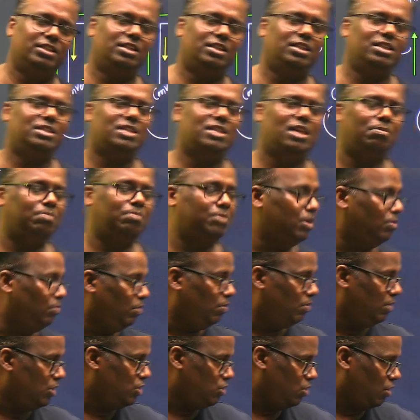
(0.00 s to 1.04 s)
chapter, we will
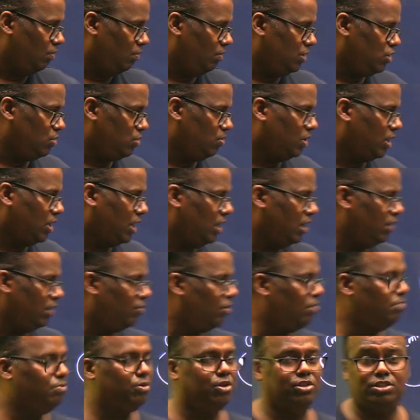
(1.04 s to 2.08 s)
always show current from
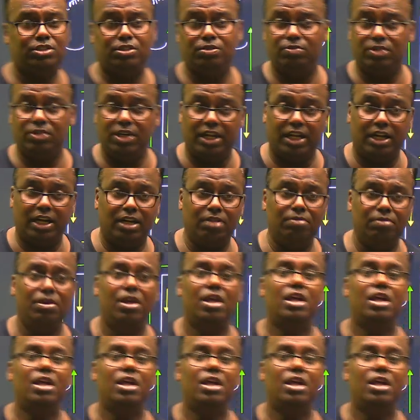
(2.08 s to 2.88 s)
positive to negative.